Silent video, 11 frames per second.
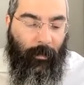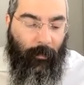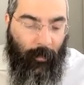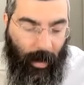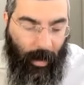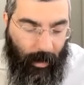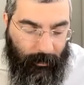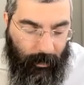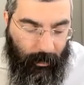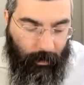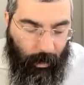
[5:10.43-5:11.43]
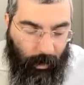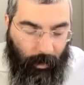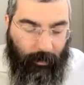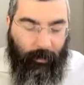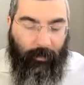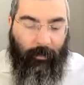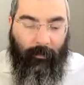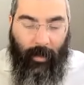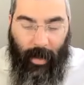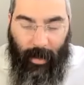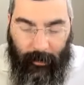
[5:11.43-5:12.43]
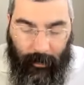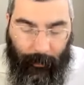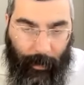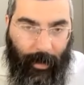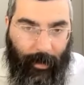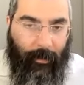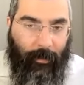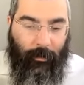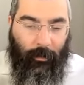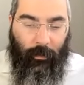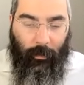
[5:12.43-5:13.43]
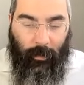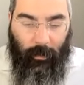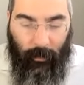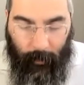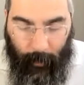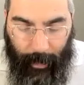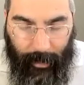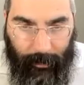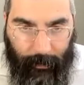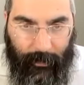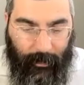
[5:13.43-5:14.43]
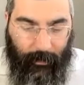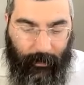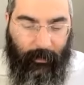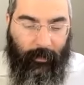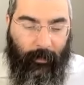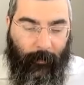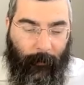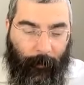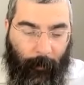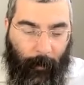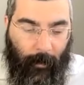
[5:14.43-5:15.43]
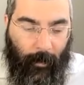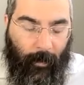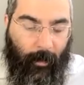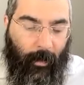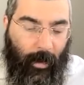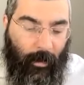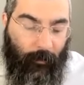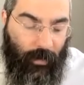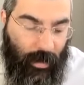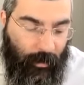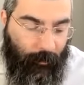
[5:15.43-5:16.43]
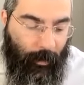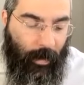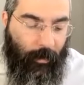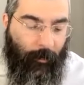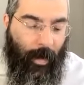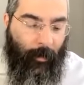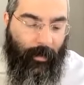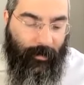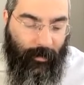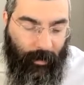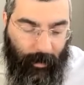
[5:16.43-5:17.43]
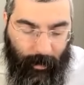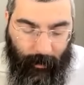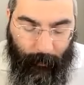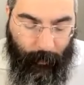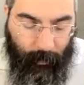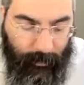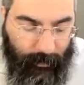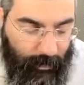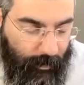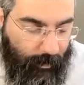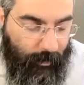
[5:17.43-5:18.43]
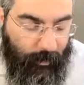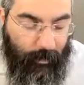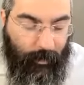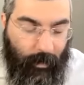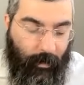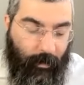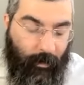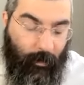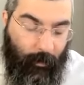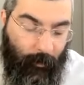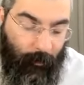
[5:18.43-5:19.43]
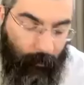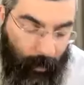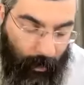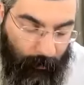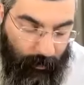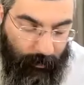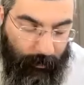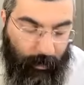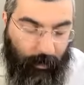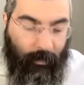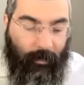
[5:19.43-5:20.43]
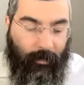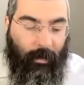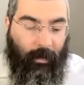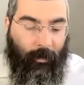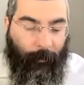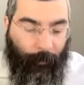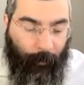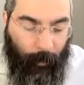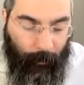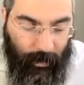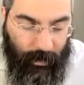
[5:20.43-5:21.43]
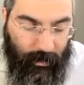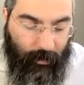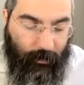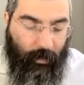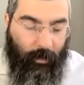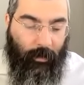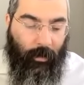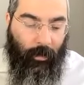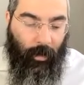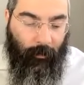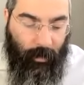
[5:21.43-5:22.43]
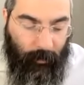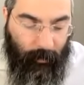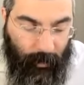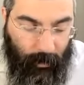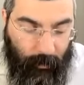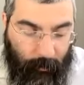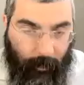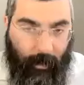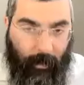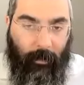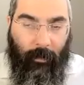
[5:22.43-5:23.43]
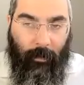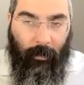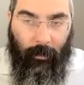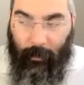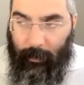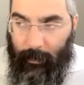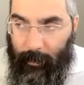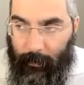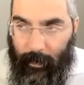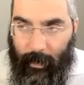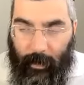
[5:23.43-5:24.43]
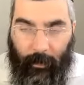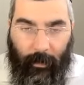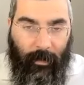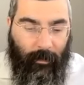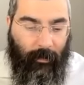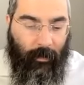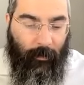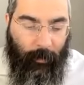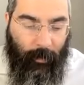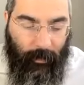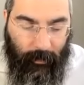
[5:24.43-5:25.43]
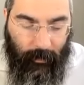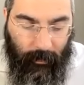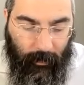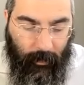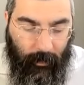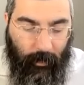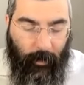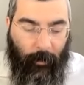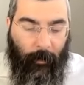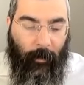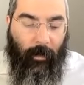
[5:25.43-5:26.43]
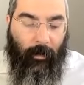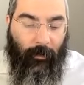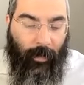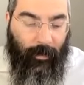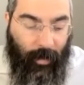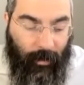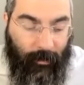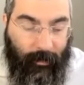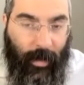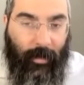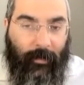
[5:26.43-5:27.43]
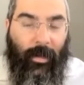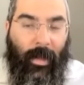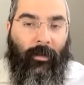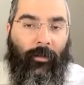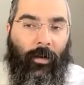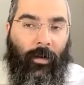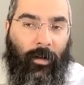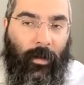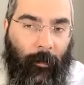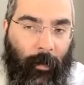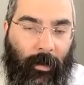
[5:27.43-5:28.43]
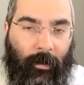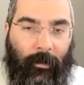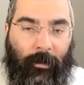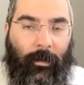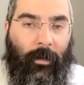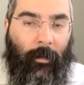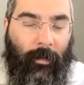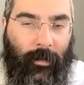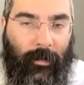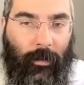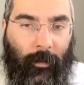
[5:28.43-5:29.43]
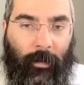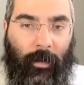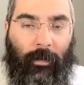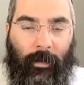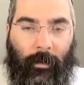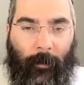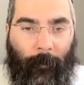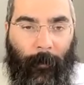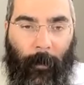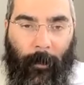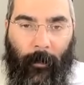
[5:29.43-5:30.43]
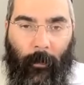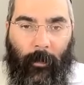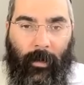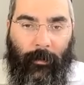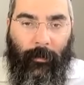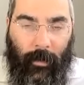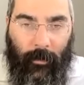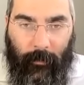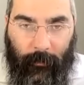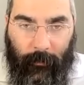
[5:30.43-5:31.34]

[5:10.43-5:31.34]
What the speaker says: Ma is the path to a path of Atilus. And if check in Beir, Maimar Zaya, see in the Maimar explaining the Zaya, Pash Yisroi, Kol Yomin, Jarachin Beir, it talks about over there, all the days are blessed. Valderach Zaya, so that's all in the Kabbalistic terminology, what we explained.